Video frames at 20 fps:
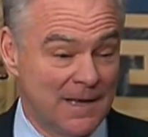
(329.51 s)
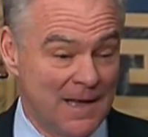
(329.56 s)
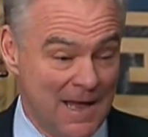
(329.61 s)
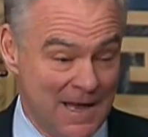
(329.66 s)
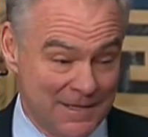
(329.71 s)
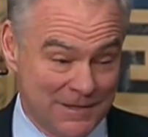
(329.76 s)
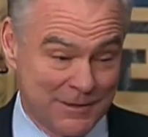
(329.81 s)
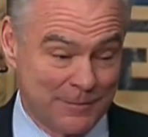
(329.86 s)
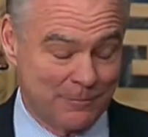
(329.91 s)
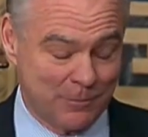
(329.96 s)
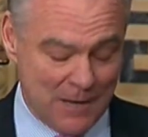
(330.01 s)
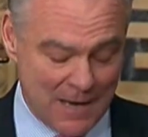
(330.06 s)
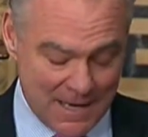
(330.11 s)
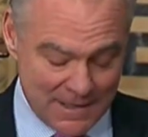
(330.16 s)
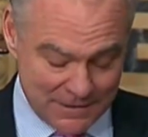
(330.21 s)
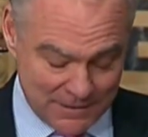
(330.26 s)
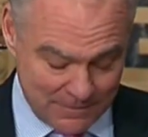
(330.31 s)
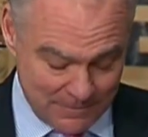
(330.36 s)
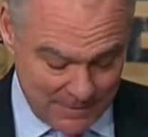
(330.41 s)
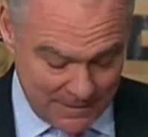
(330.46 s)
has
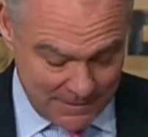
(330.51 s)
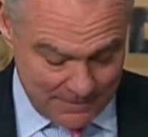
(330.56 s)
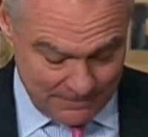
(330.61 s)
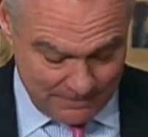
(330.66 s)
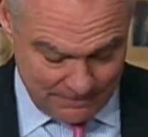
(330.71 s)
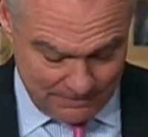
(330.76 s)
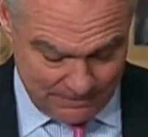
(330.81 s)
surprised me.